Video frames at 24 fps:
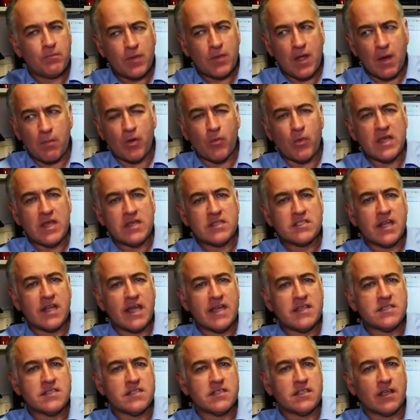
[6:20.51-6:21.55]
couple of weeks
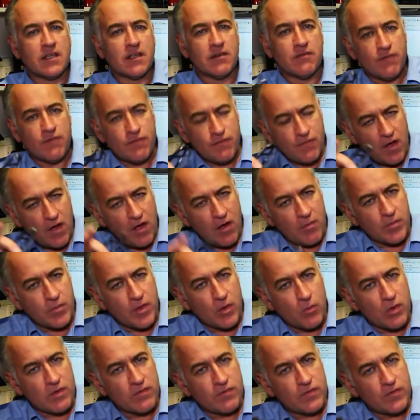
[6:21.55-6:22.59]
later to confirm
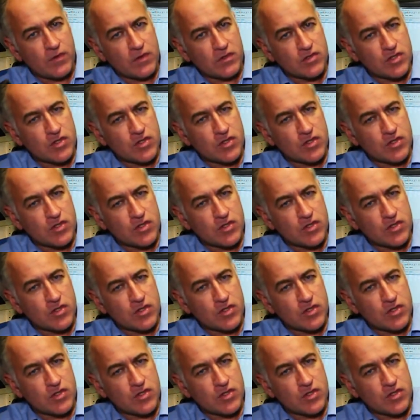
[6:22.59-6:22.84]
that we've